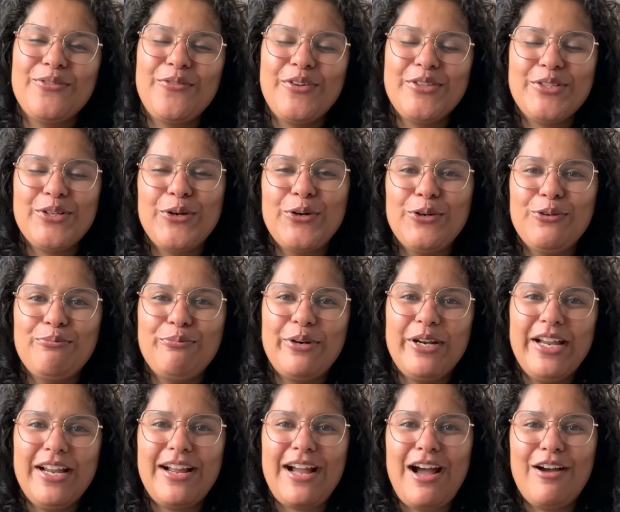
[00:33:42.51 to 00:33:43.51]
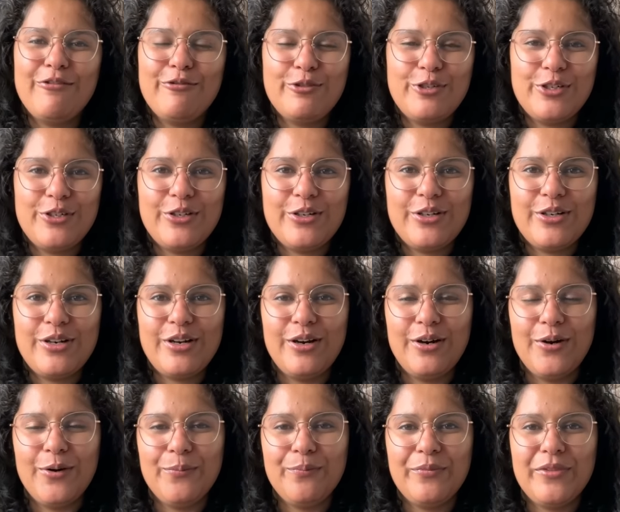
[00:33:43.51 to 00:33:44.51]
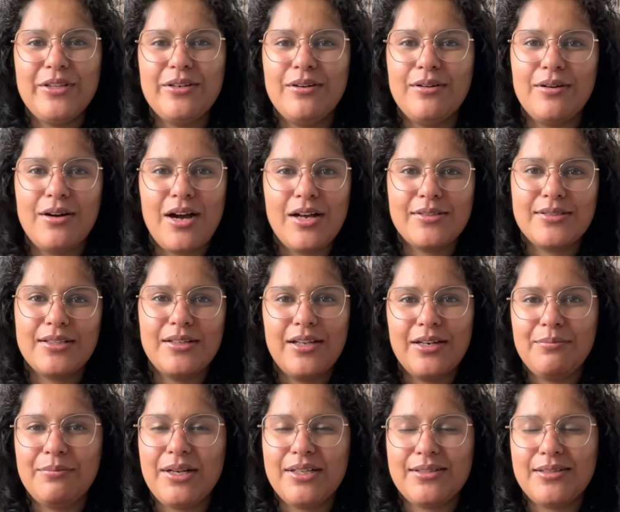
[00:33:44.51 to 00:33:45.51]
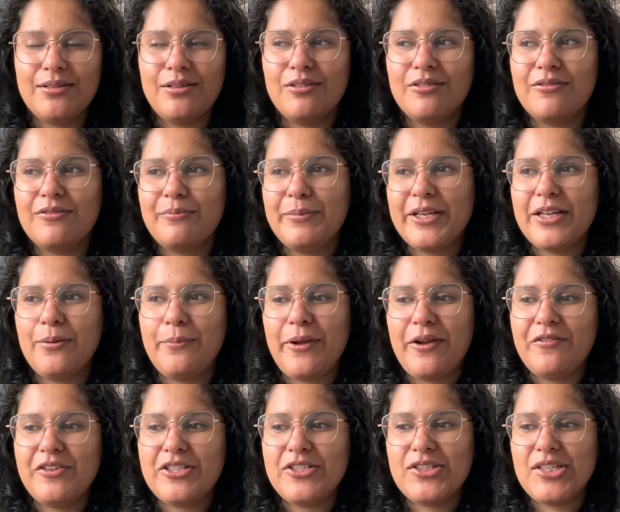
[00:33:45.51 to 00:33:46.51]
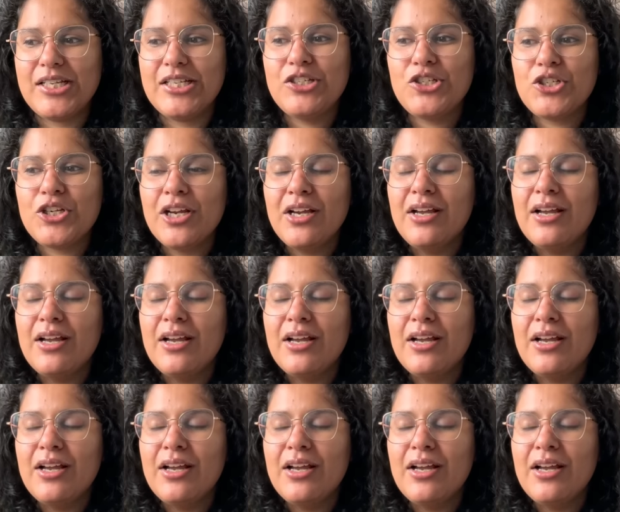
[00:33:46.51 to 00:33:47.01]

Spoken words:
It was a good break after the hustle and bustle of Pick Up Every Stitch.